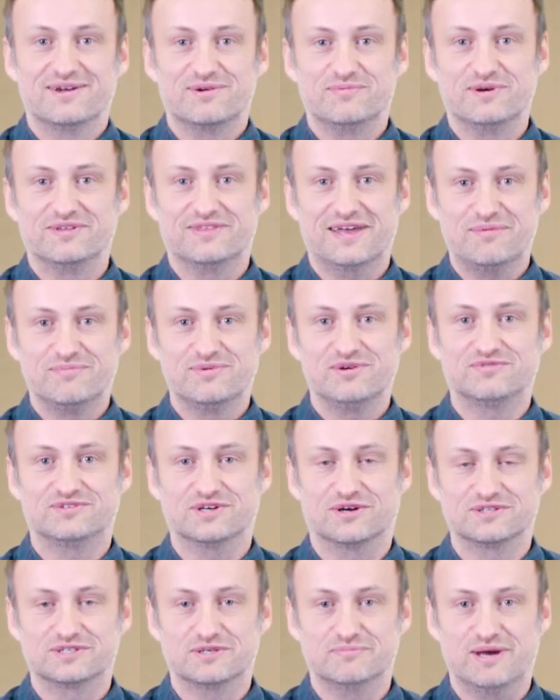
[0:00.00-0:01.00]
We then moved
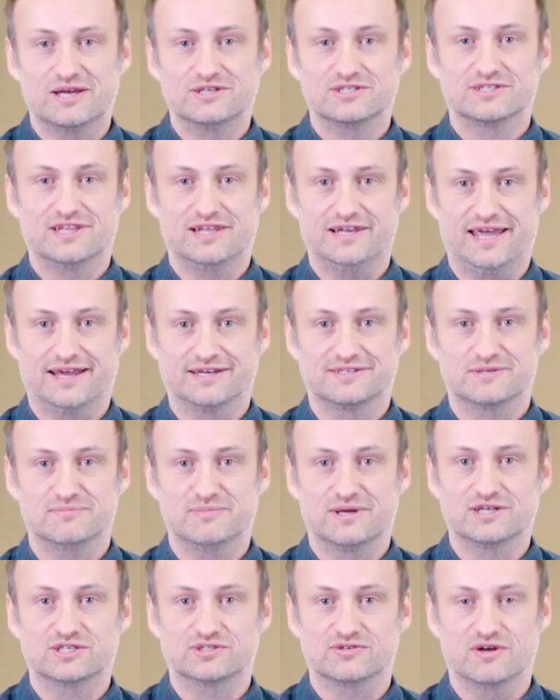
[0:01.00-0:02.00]
on to measure the leg to
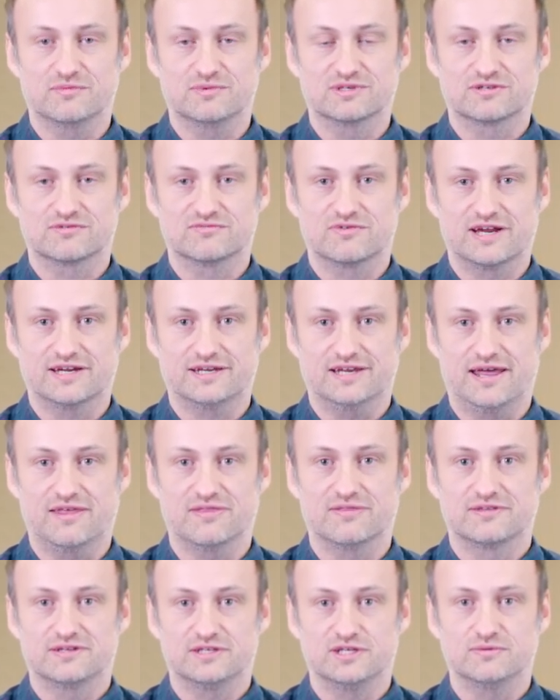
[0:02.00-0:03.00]
make sure it was the right
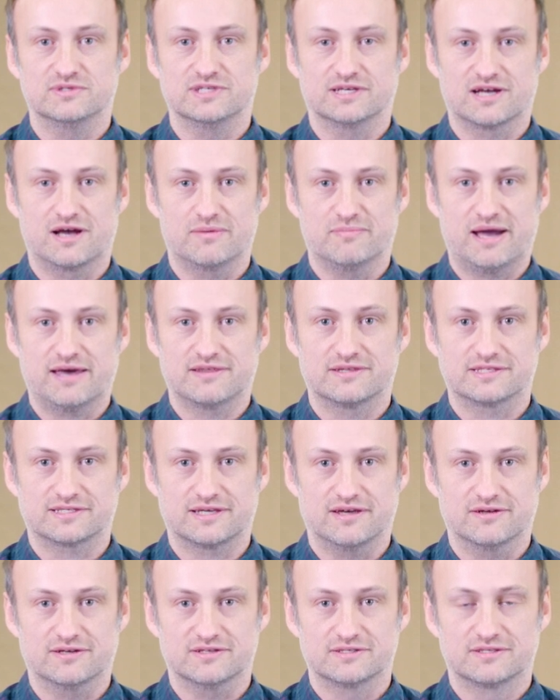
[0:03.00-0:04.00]
length using our math
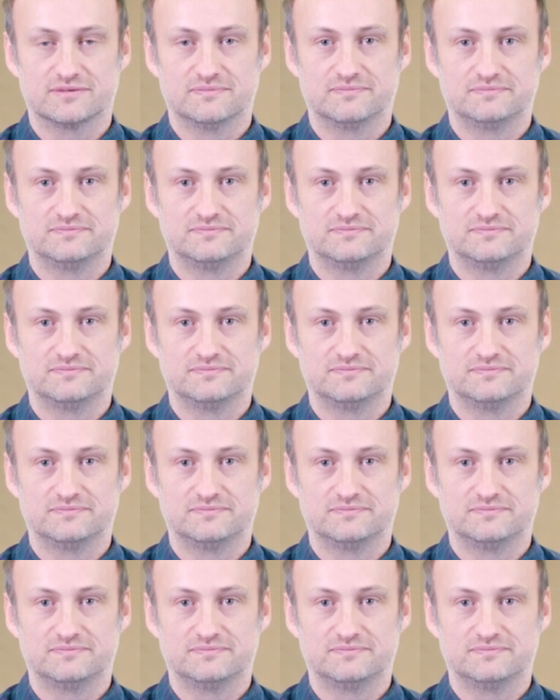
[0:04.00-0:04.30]
skills.